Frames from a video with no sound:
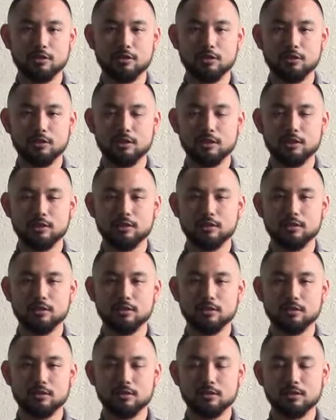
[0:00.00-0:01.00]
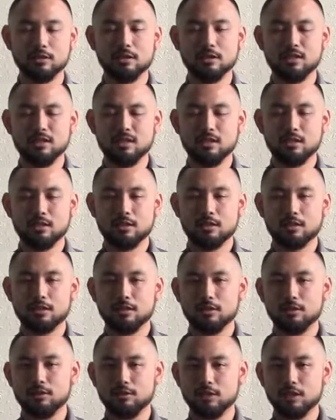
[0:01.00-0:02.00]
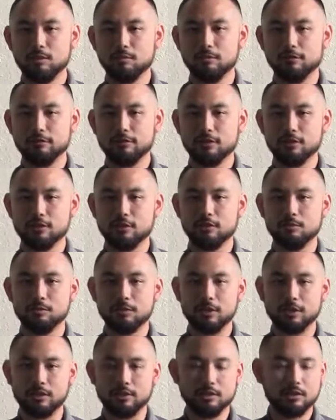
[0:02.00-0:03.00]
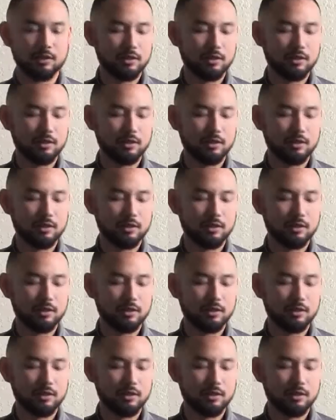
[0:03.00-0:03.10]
a good idea to just keep it fresh in the mind.